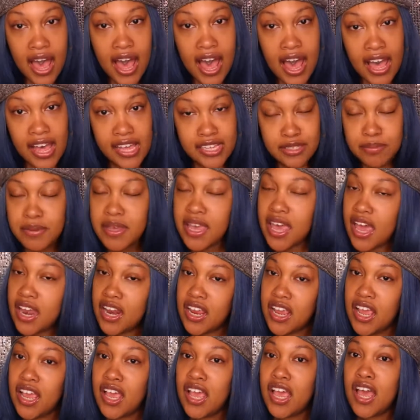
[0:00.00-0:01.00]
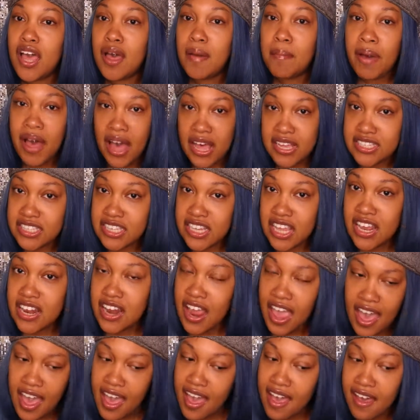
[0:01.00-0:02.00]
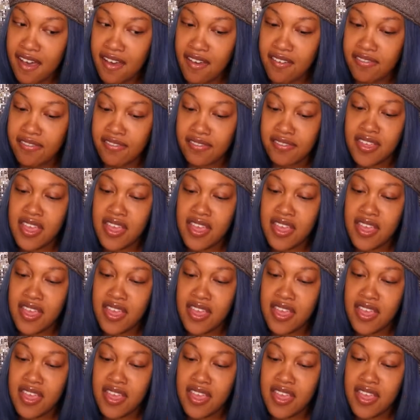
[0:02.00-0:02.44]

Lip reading: our spaghetti pasta in half.